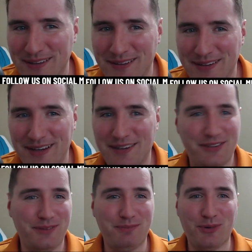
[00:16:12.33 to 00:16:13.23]
got
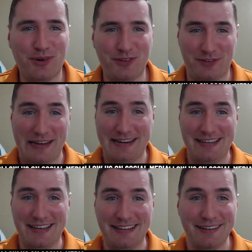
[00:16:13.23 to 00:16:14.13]
nothing more to say to
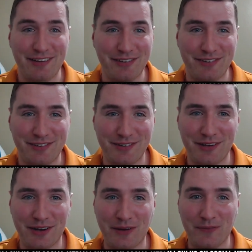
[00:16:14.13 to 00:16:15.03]
you. Just,
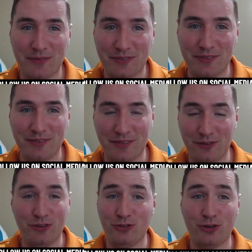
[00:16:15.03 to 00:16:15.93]

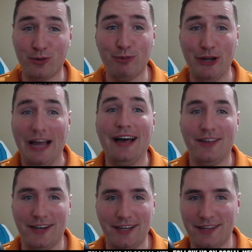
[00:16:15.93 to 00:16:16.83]
this is your
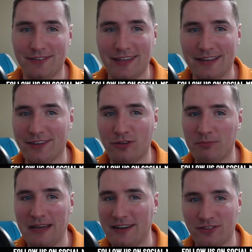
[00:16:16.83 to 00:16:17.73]
reality, is that this
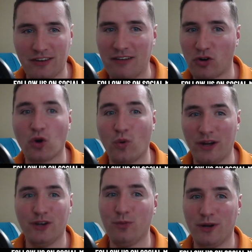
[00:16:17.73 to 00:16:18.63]
man is never
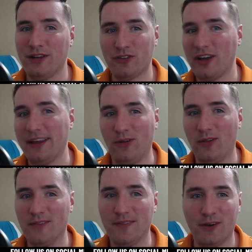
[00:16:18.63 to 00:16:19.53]
going to win a
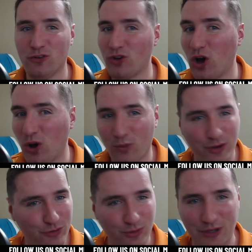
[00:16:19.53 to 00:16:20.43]
title. There's
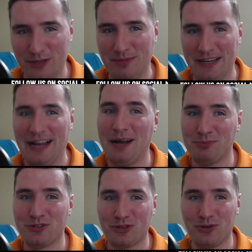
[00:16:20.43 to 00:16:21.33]
always going to be an
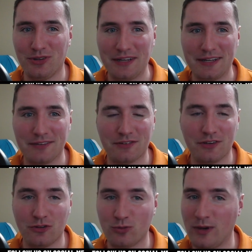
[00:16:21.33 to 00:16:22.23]
obstacle that gets
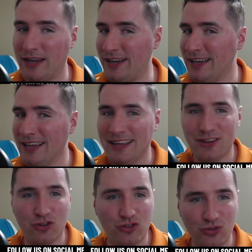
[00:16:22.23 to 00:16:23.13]
in his way.
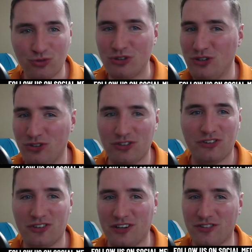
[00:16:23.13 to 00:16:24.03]
The sooner you
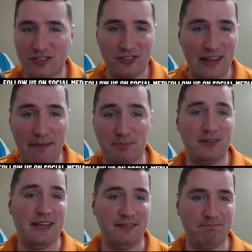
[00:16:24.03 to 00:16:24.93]
just accept
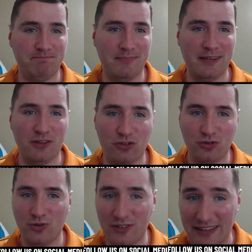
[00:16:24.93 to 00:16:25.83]
it, and the
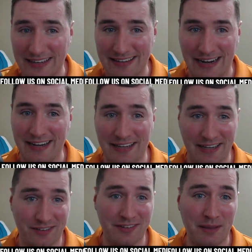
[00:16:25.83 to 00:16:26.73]
sooner that Denny
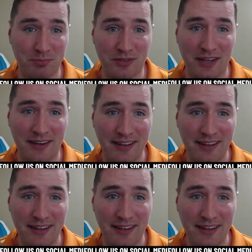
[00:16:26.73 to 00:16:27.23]
accepts it,